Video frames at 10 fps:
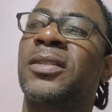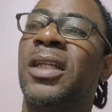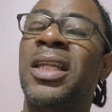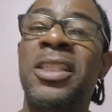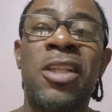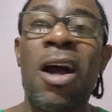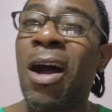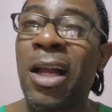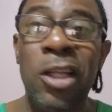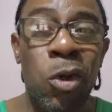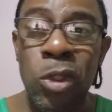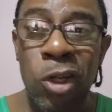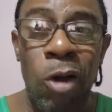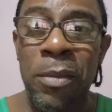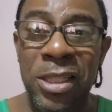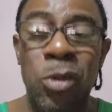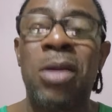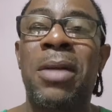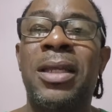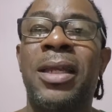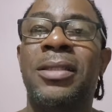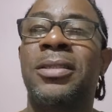Listen to all the good comments we might get.